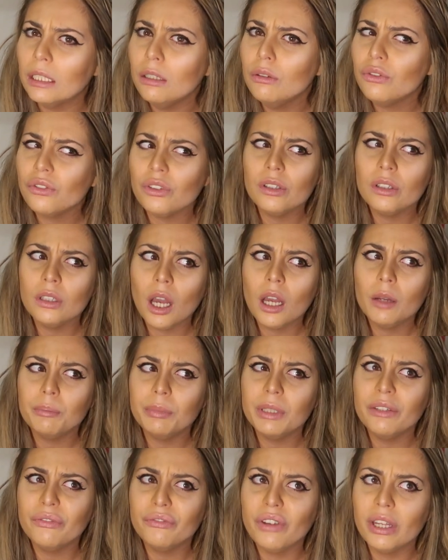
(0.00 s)
You should not
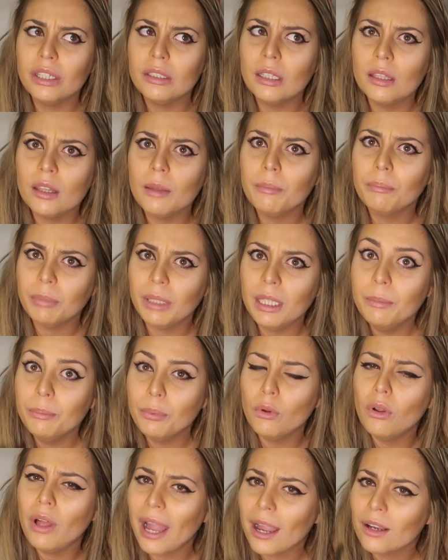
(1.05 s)
be offended that
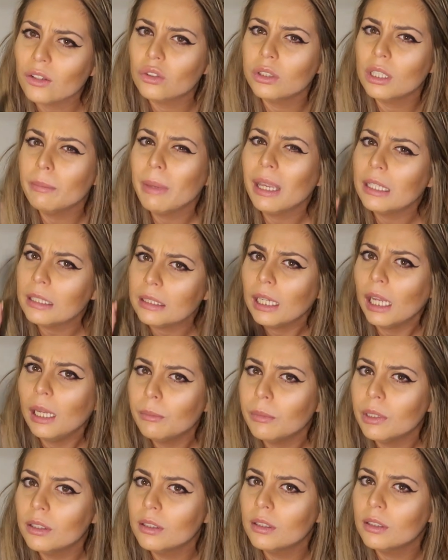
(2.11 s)
people actually make
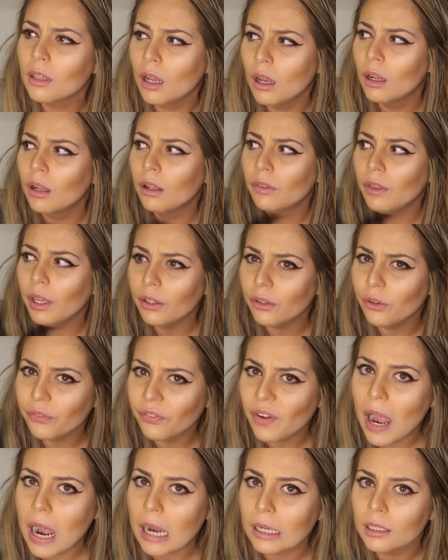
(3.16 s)
statements that you're
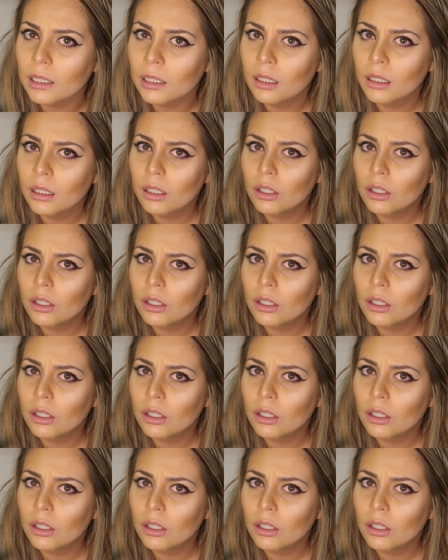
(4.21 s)
fat.